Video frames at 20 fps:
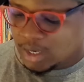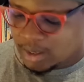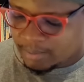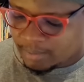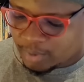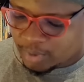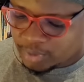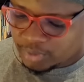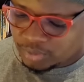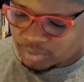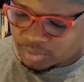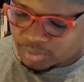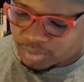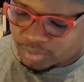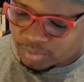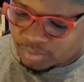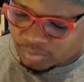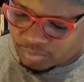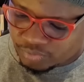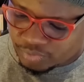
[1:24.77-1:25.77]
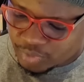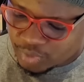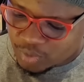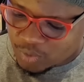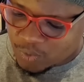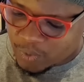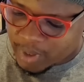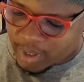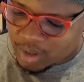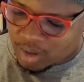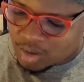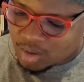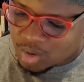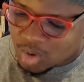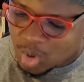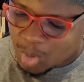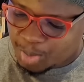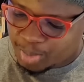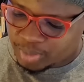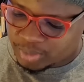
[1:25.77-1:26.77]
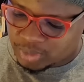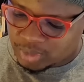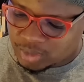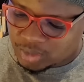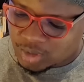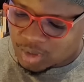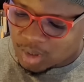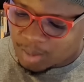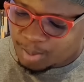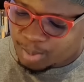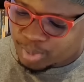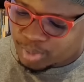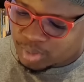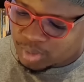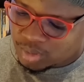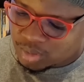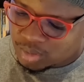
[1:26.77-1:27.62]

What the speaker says: I'm going to real quick open it up.